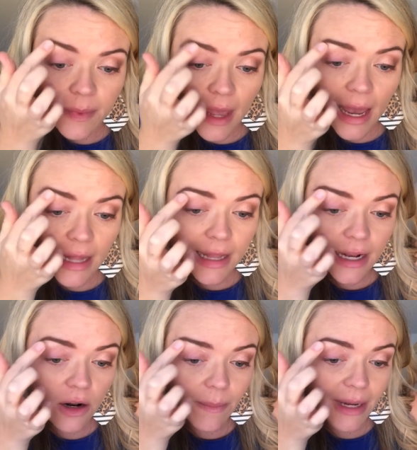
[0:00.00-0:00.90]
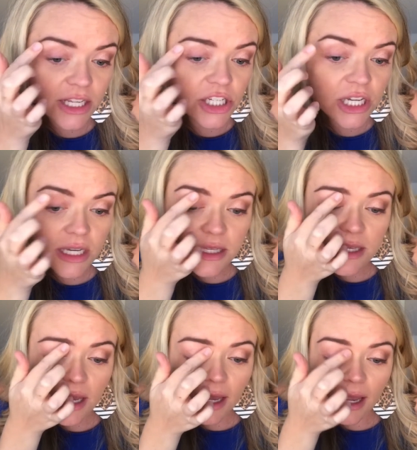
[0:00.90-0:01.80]
highlight on my cheeks
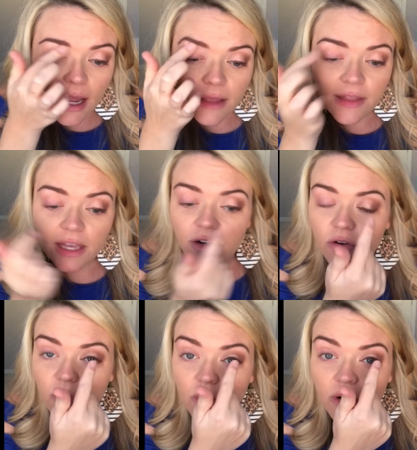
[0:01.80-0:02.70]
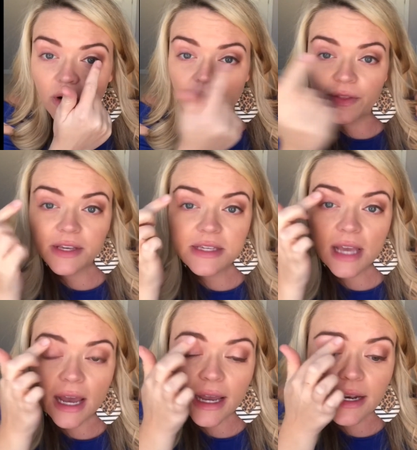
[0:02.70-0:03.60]
and the inner corner on this
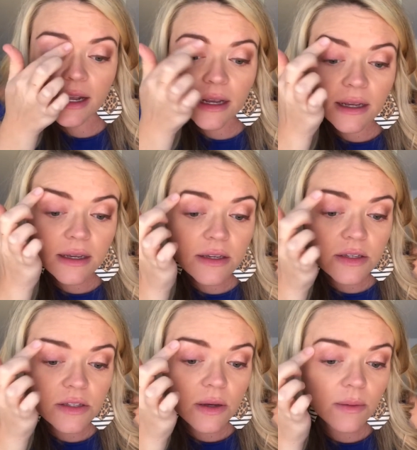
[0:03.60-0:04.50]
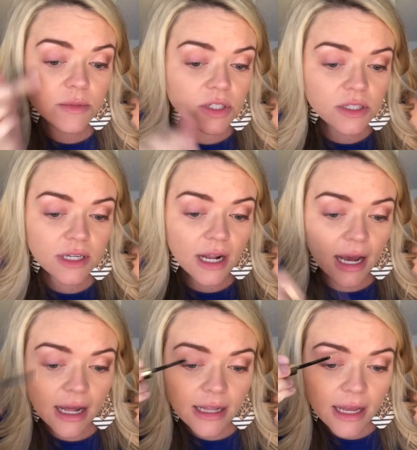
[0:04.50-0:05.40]
side. So I'm just gonna
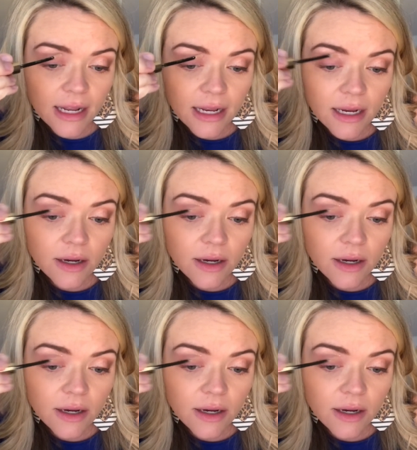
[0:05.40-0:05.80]
highlight